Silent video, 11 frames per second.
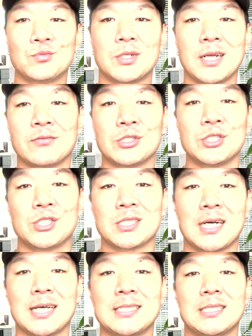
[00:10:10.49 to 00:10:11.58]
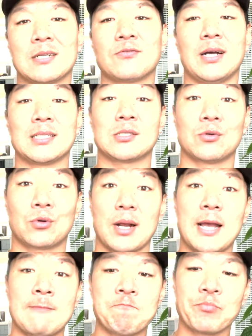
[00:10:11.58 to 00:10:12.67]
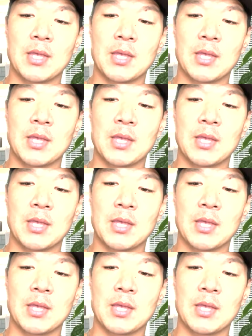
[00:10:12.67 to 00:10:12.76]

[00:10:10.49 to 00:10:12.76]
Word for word: whatever you just got to identify so great